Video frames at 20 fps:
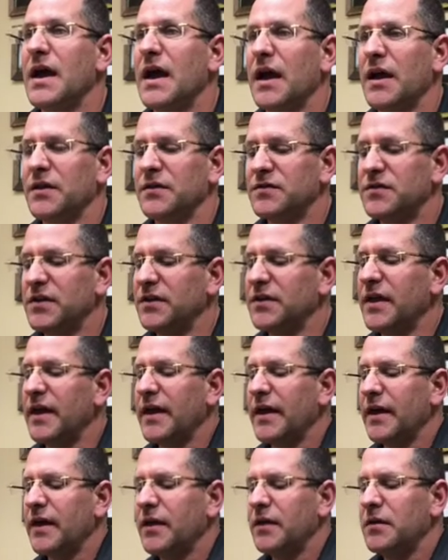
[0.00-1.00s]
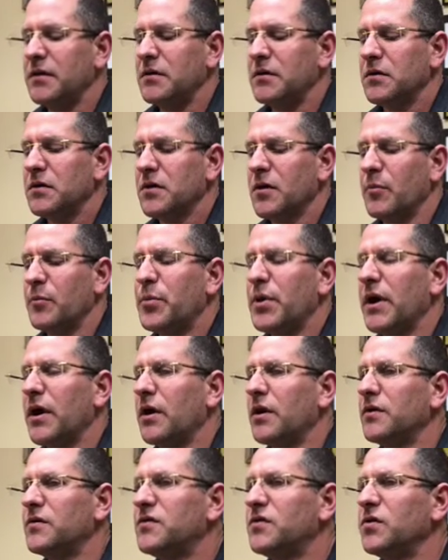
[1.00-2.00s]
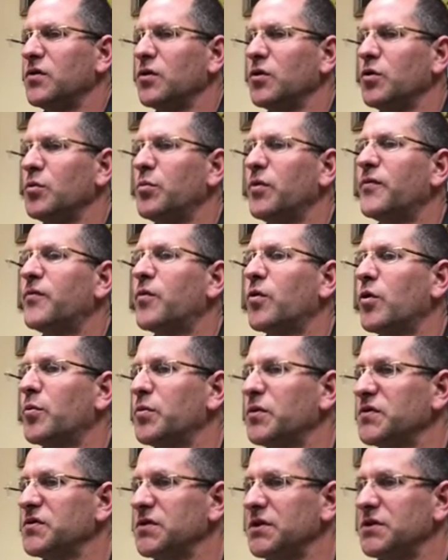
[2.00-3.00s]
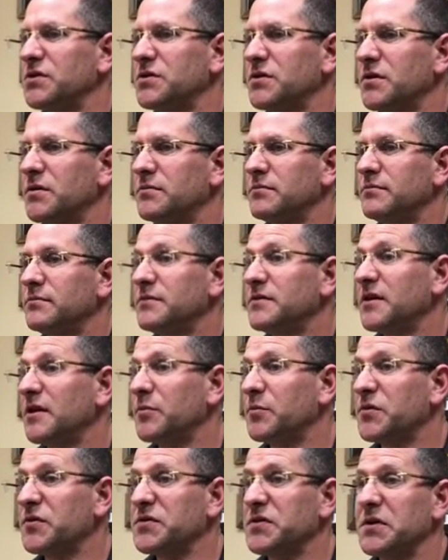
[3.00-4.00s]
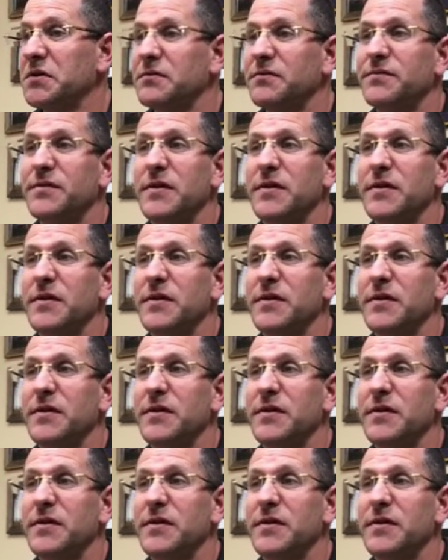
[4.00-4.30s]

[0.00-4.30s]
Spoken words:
And today compared to before procedure, 10%,